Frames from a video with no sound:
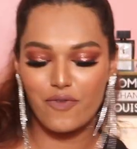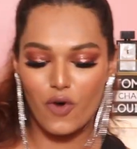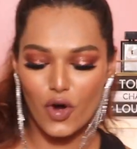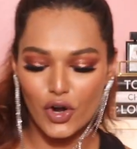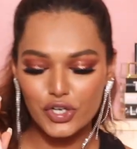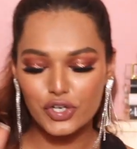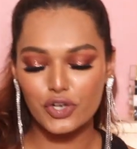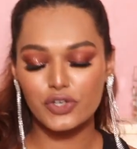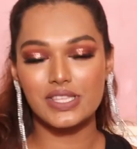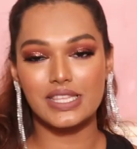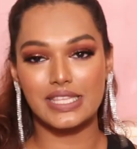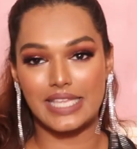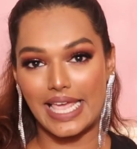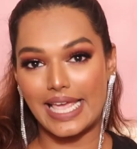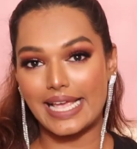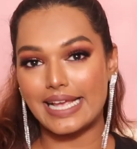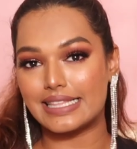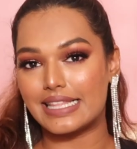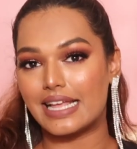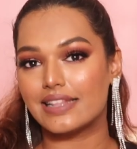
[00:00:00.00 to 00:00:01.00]
I want to
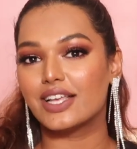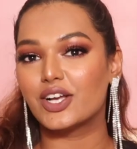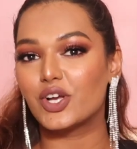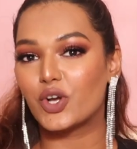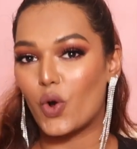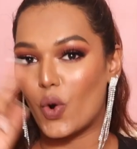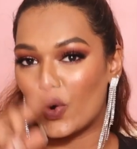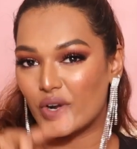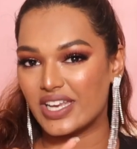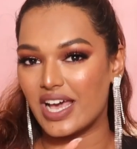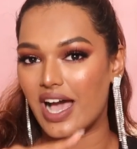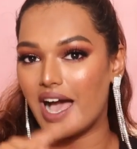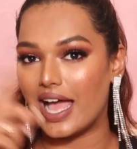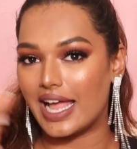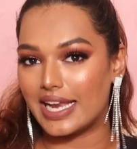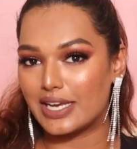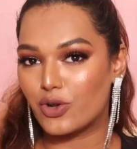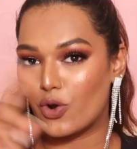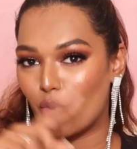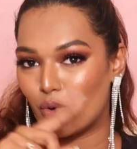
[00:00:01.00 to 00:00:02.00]
think that the gota
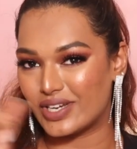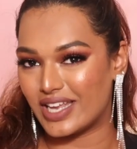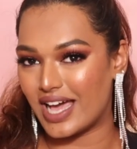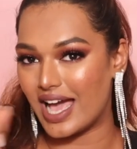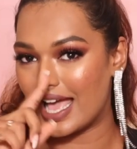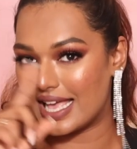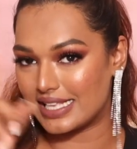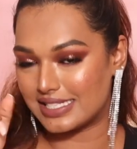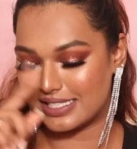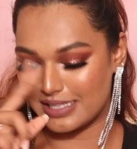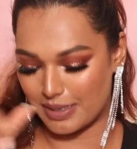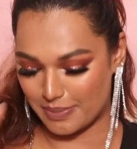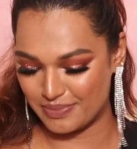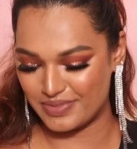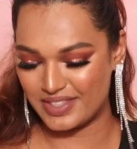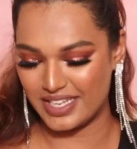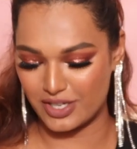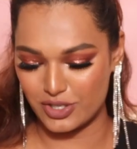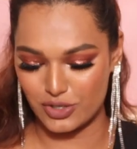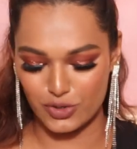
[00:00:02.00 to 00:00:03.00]
and kota has
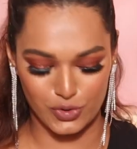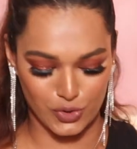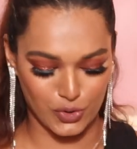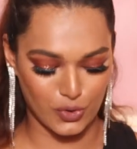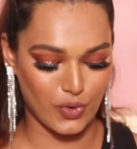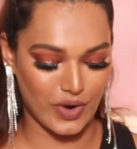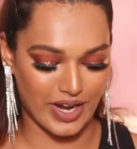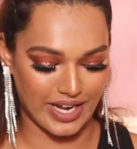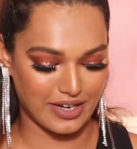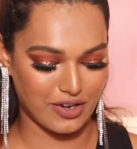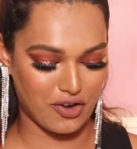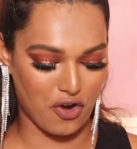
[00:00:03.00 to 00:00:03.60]
something to do in